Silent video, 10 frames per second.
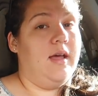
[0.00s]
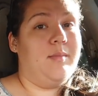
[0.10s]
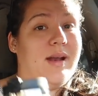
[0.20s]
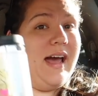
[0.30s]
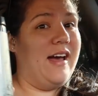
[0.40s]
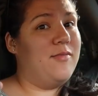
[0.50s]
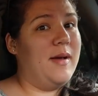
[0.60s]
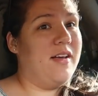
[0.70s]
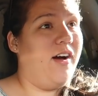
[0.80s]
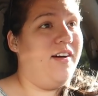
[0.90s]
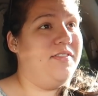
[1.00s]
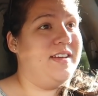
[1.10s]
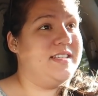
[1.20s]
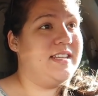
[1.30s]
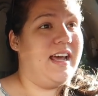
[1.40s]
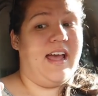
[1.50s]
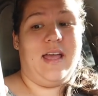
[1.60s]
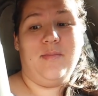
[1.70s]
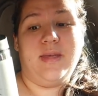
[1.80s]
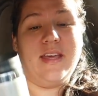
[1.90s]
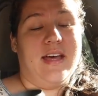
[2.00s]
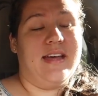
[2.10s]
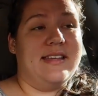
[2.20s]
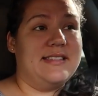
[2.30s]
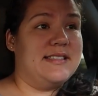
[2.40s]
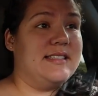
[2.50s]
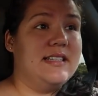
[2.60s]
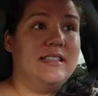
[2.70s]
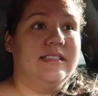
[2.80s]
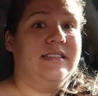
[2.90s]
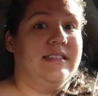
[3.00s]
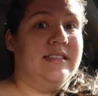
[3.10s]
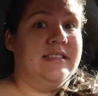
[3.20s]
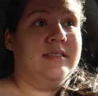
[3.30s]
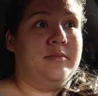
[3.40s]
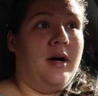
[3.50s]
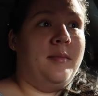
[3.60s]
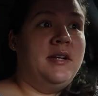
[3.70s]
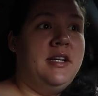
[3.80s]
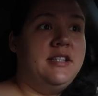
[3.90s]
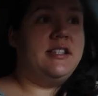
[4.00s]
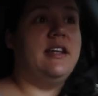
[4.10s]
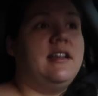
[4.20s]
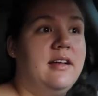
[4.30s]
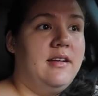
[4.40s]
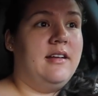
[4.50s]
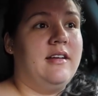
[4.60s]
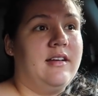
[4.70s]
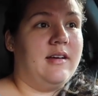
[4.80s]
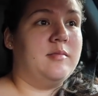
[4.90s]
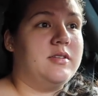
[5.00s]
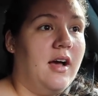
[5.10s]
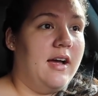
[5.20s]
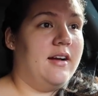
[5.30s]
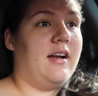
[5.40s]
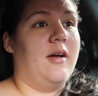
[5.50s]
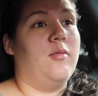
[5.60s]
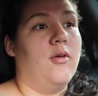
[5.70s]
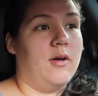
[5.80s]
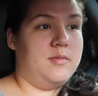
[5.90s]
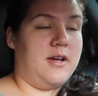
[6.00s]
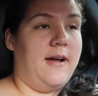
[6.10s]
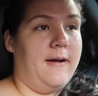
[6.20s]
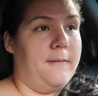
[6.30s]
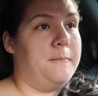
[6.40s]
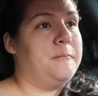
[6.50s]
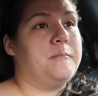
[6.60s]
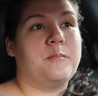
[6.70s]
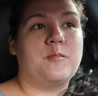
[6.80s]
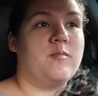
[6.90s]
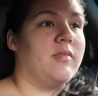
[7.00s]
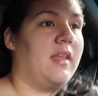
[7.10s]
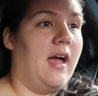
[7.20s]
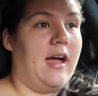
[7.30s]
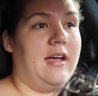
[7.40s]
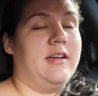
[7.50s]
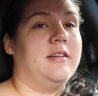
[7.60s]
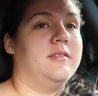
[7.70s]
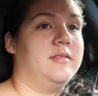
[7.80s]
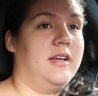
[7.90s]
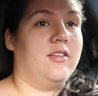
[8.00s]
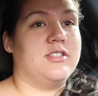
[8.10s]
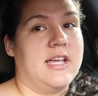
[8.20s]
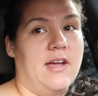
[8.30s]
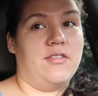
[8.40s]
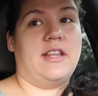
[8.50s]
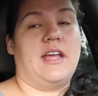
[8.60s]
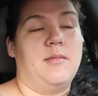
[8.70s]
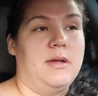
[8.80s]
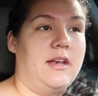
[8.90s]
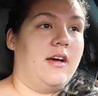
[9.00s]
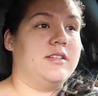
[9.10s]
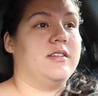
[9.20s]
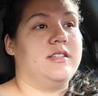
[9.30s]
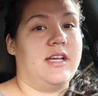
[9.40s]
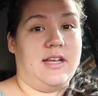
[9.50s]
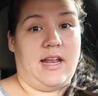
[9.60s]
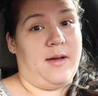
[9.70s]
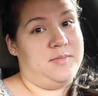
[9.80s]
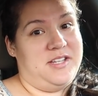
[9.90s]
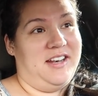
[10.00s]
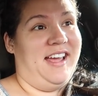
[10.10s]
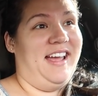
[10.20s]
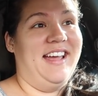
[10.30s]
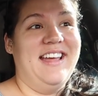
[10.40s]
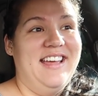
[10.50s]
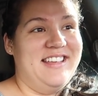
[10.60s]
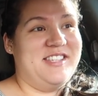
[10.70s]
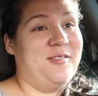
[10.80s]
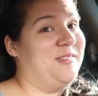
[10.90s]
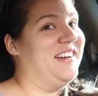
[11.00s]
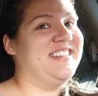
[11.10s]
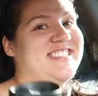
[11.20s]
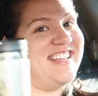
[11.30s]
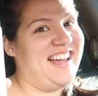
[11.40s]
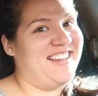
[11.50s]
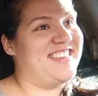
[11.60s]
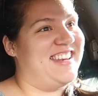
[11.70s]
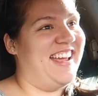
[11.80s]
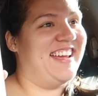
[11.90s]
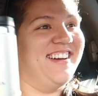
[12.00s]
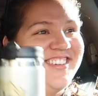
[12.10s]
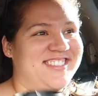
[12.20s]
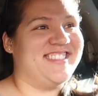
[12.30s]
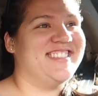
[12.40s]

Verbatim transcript: But I have my coffee today because mama needs it. I'm tired. I woke up tired. I It'll take everything in me not to take a nap today. so we'll see how the day goes.